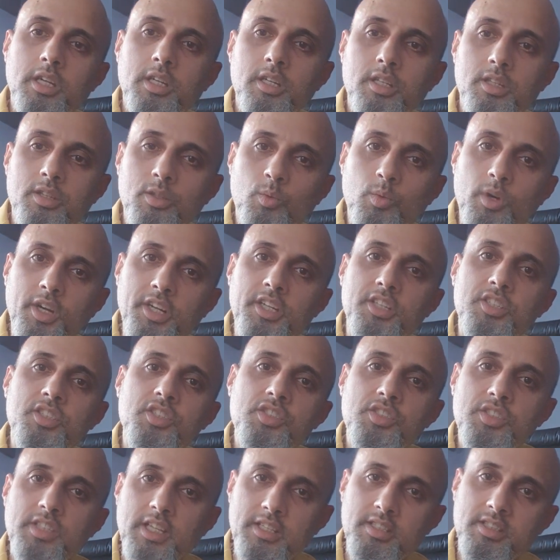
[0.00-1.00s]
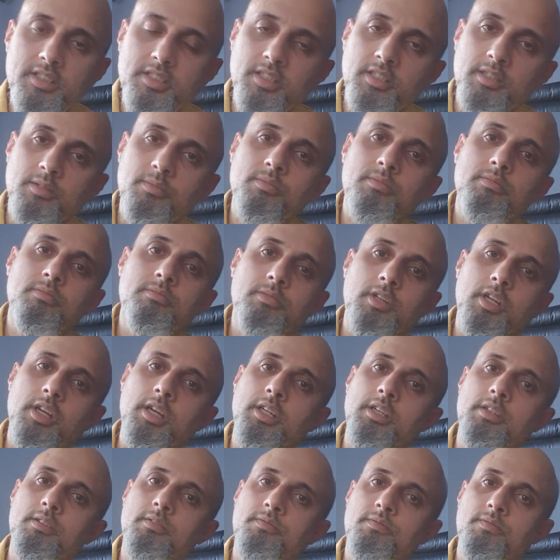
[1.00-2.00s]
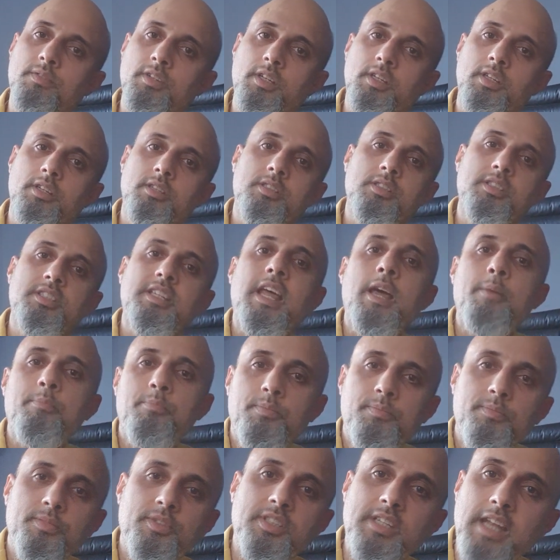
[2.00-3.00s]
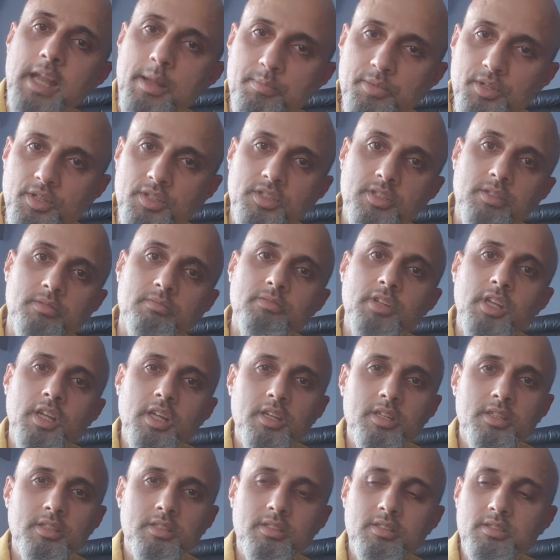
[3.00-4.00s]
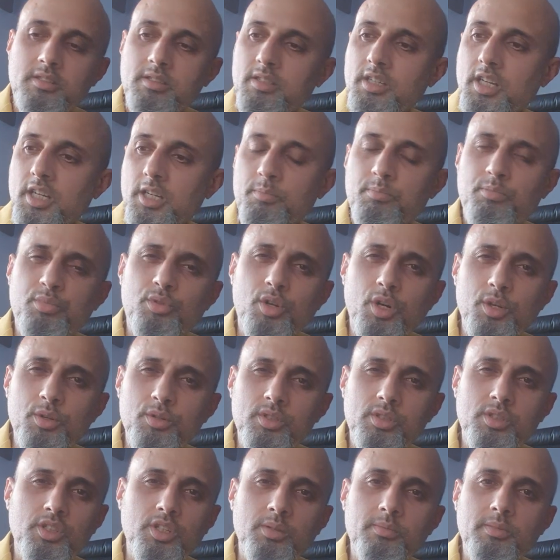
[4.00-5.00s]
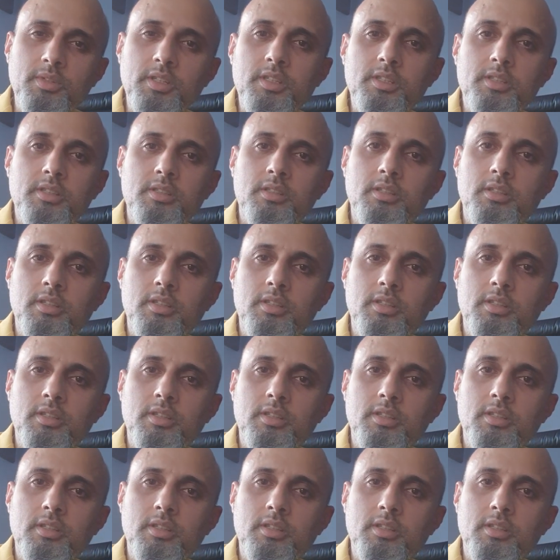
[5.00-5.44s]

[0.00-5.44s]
the 1-inch sensor kind of snappers and kind of prosumer,